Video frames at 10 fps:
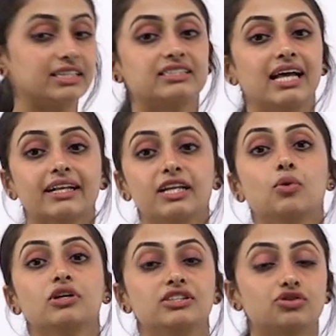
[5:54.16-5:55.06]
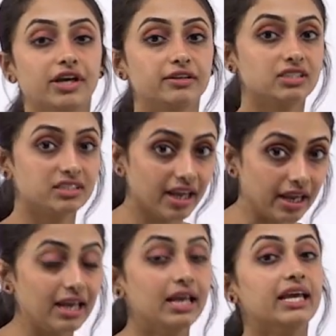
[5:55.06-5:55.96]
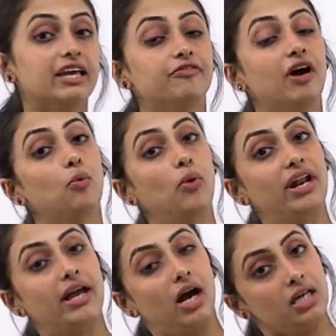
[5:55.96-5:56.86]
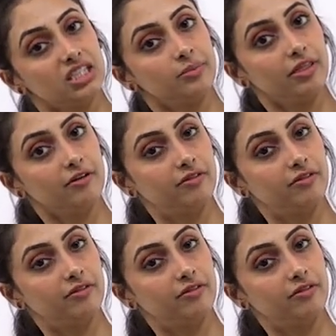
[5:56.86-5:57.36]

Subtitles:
exactly what he's trying to say. When I asked him in the